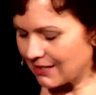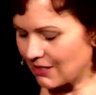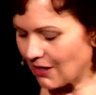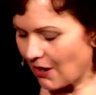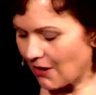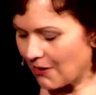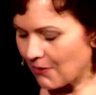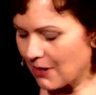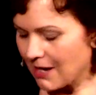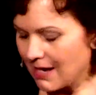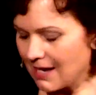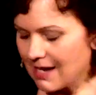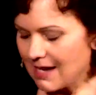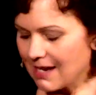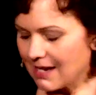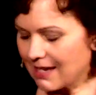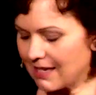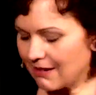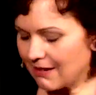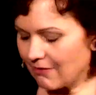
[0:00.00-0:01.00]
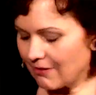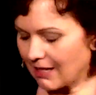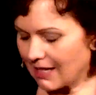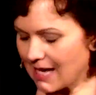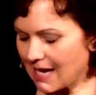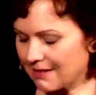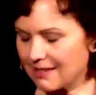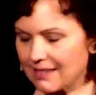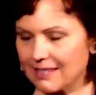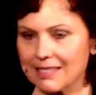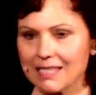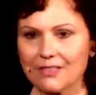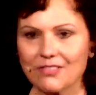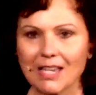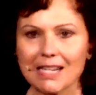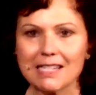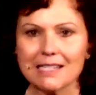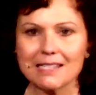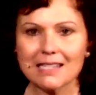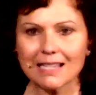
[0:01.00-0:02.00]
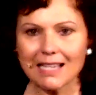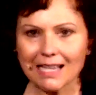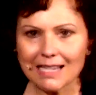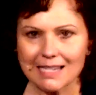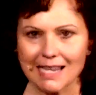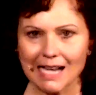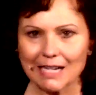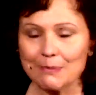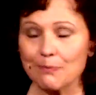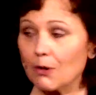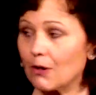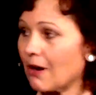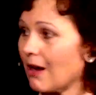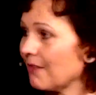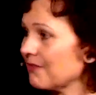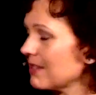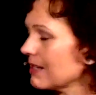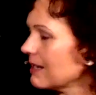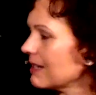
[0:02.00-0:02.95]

So he realizes that they need to connect more often,